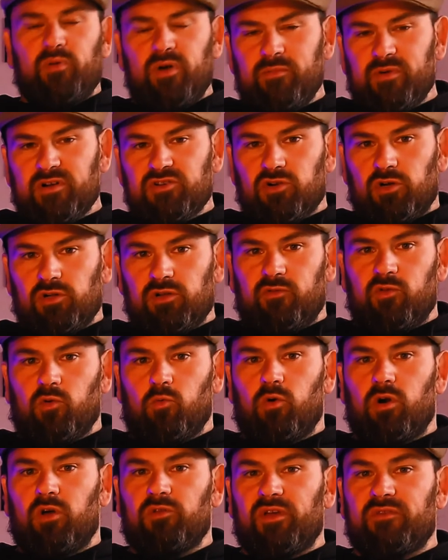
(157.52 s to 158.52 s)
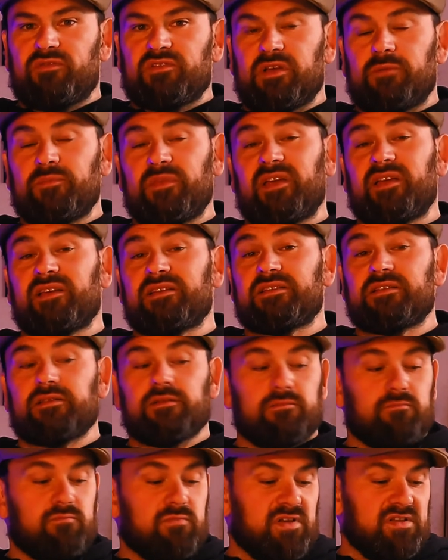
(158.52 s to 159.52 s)
pretty much all over the world, if something is
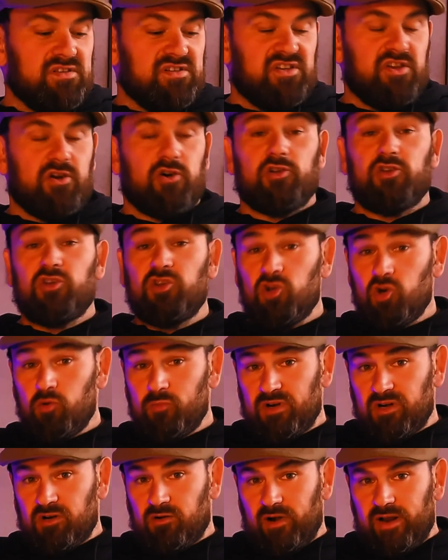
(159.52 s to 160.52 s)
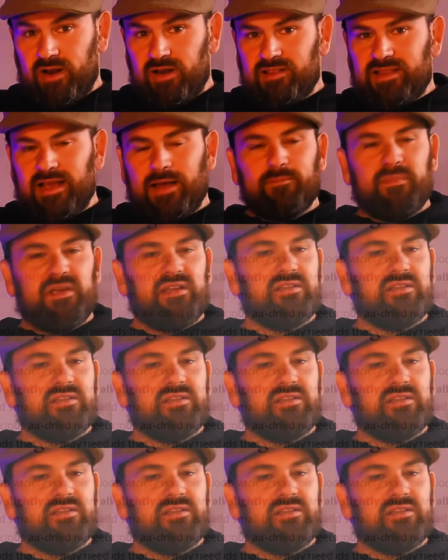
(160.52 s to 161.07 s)
considered human grade, that